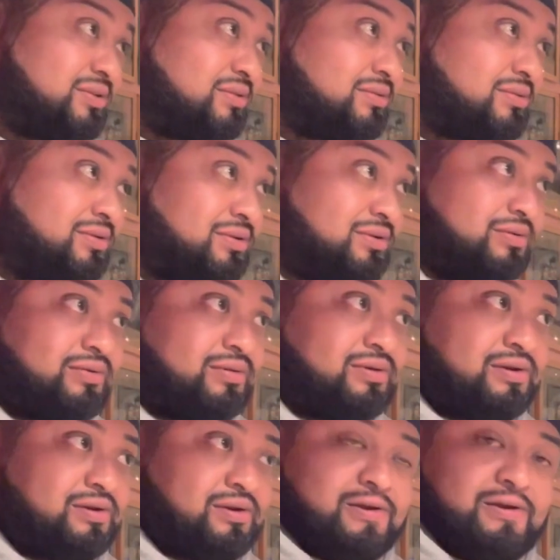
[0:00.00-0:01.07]
So. Well, we
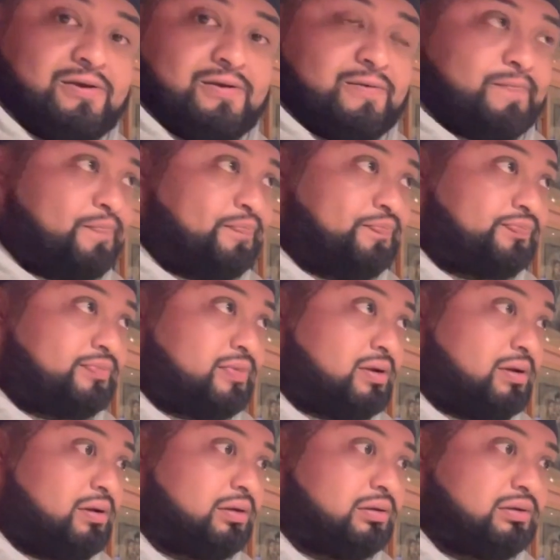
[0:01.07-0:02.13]
have the basement.
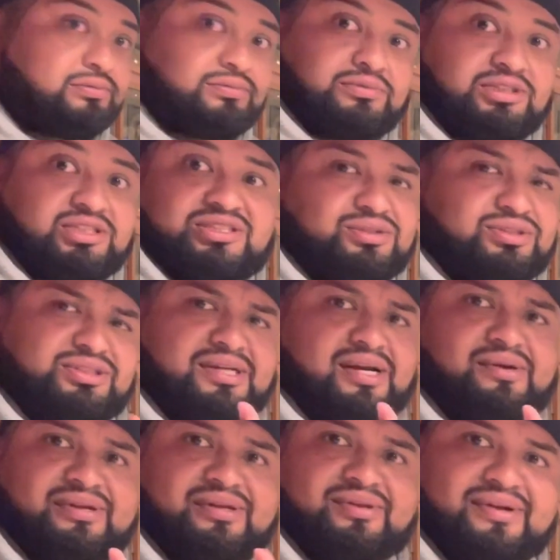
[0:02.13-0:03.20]
It's still
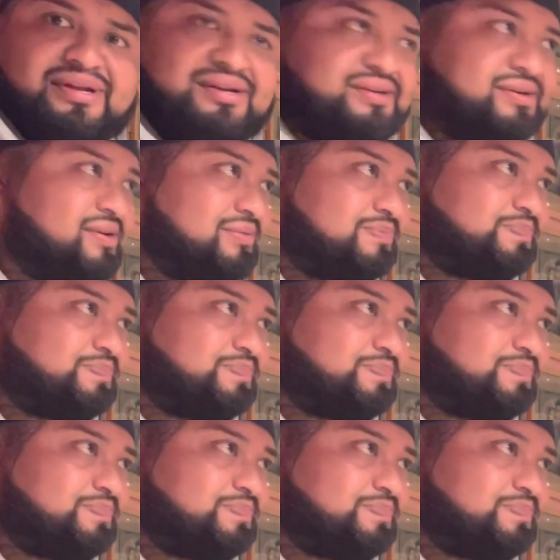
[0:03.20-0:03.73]
scary though, you know?